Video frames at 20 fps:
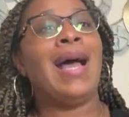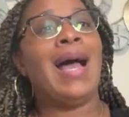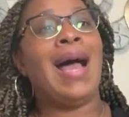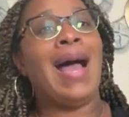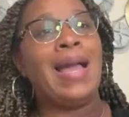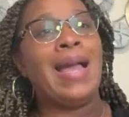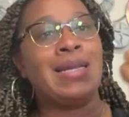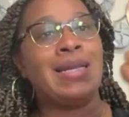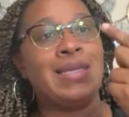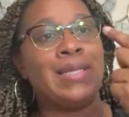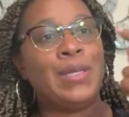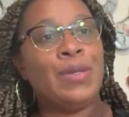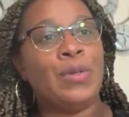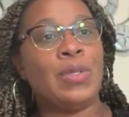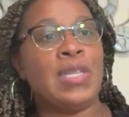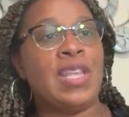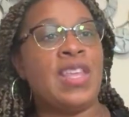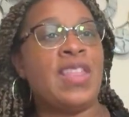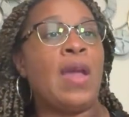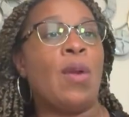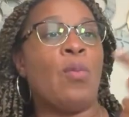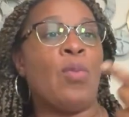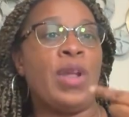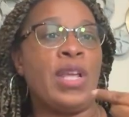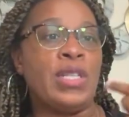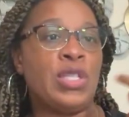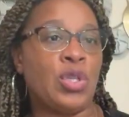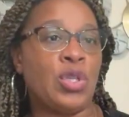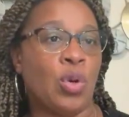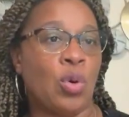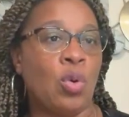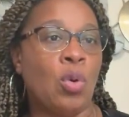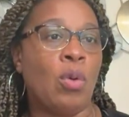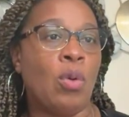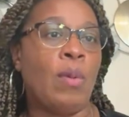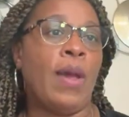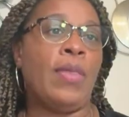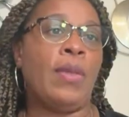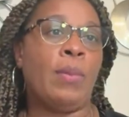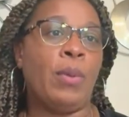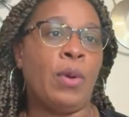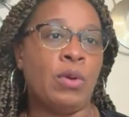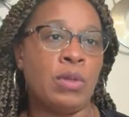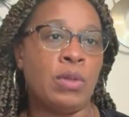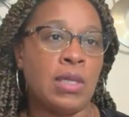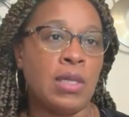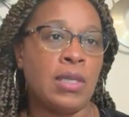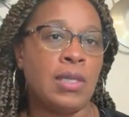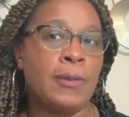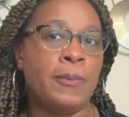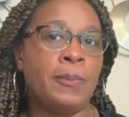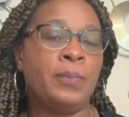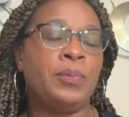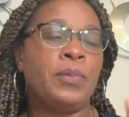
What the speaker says: I can still see that red circle around the person,